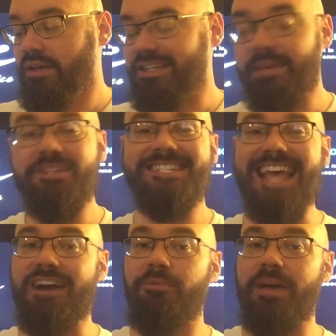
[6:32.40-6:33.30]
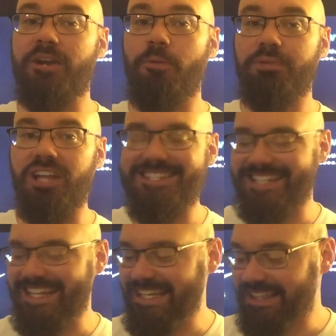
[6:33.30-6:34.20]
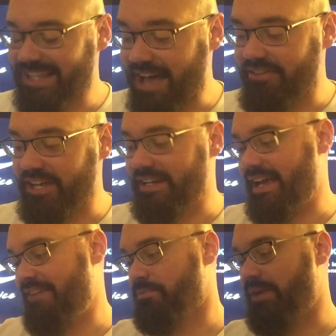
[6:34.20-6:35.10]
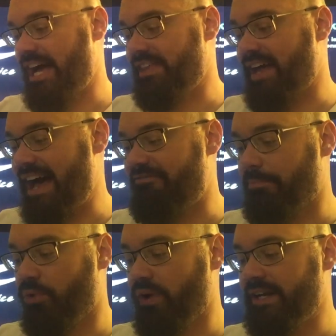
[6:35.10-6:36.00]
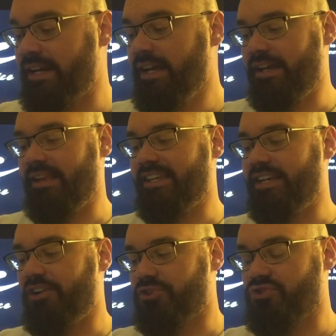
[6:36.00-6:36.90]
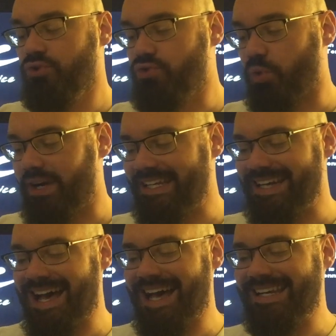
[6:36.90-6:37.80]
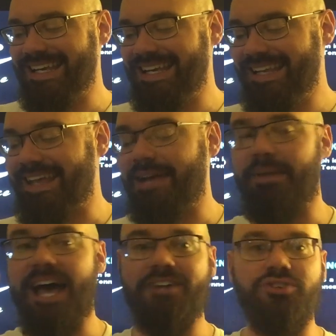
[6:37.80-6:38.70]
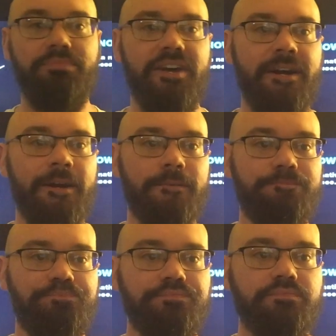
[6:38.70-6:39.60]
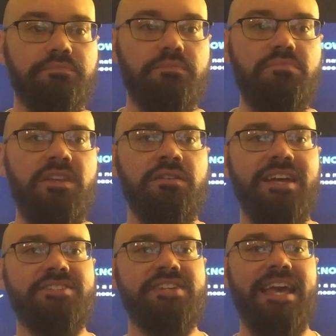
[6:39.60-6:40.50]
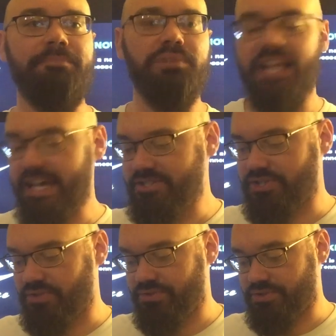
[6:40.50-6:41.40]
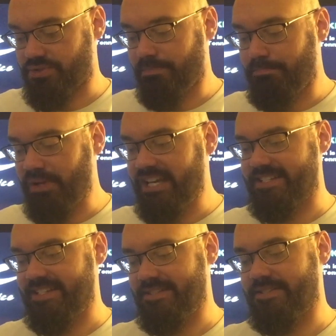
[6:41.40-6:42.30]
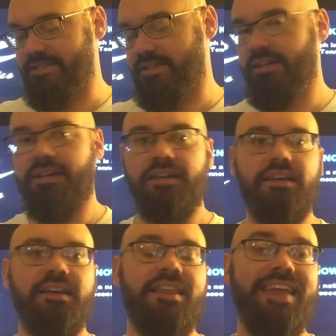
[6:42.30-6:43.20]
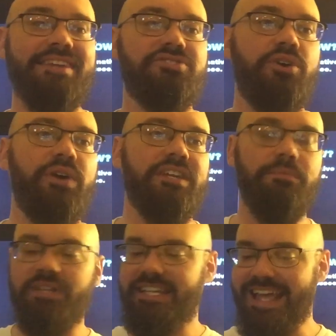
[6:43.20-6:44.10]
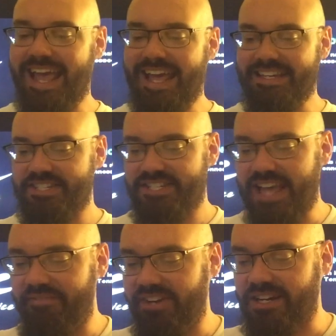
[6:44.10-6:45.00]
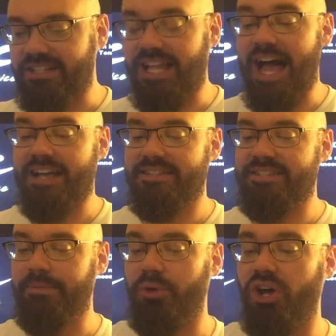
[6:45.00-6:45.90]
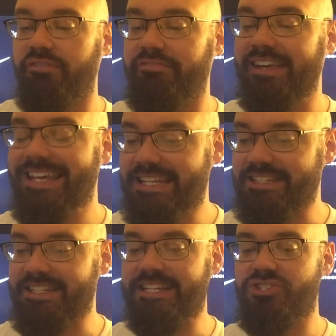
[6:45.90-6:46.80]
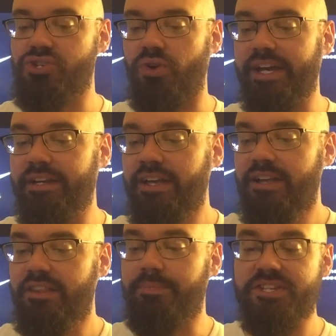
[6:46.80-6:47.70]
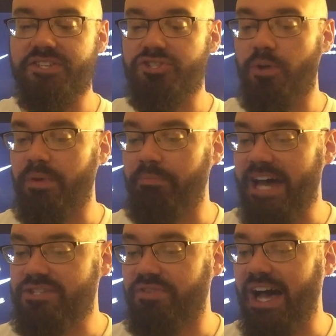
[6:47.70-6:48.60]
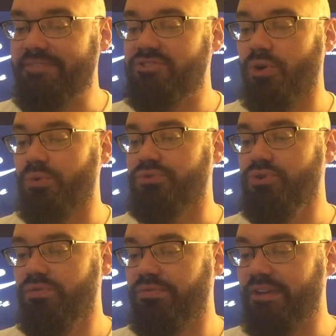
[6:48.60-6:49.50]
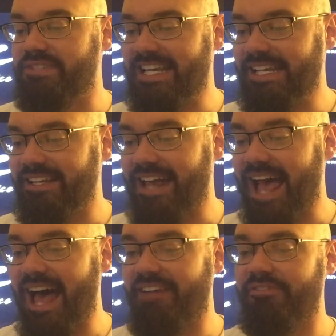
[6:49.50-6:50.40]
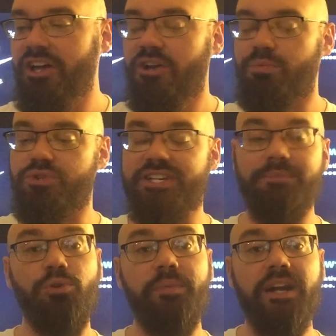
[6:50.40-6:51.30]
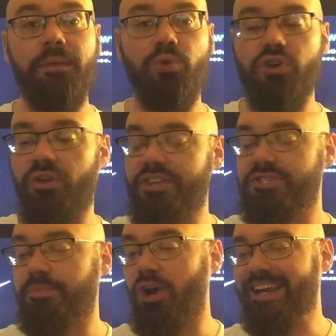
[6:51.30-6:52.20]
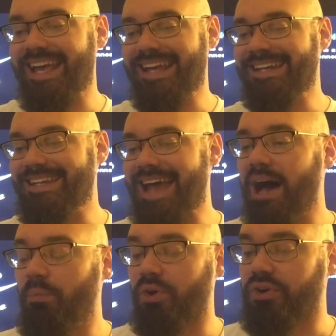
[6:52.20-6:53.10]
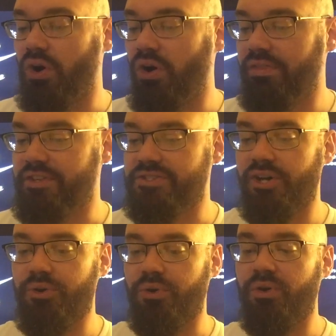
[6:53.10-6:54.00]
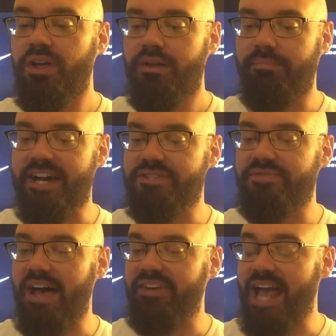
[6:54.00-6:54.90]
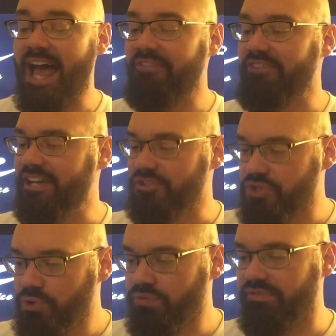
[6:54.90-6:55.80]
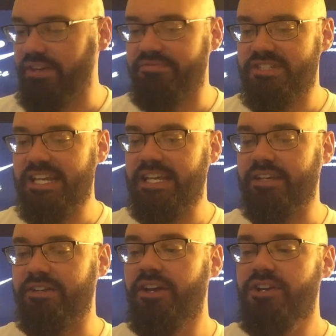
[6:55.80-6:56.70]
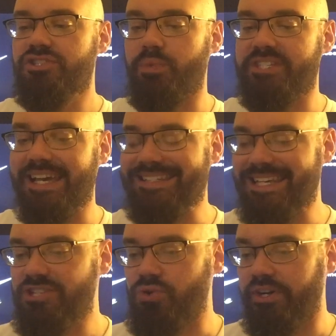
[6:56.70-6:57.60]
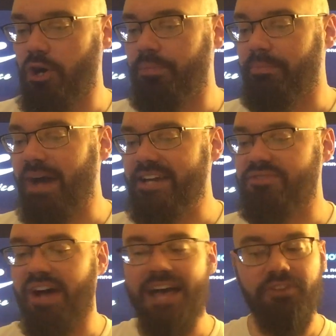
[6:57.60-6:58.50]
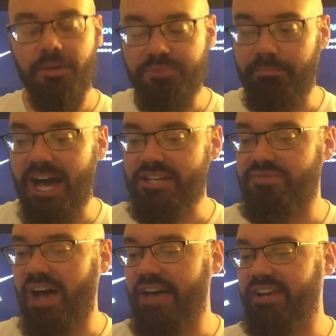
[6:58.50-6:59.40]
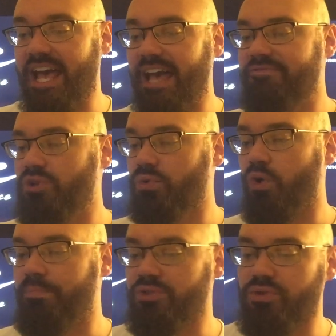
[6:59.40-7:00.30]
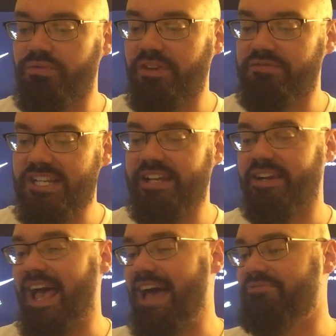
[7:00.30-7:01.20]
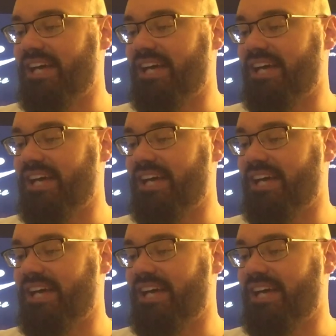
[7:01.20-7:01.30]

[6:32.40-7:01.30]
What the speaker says: Give me Sacramento +11 after buying the half a point and the under 229 in that matchup there. Next game, Blazers, Pistons. And that is going to be a 7 o'clock tip-off in Detroit. The Pistons open -5, total 215.5. We're seeing movement upward on the spread and downward on the total. -5.5 and 215. So once again, Detroit open -5, up to -5.5. Total open 215.5,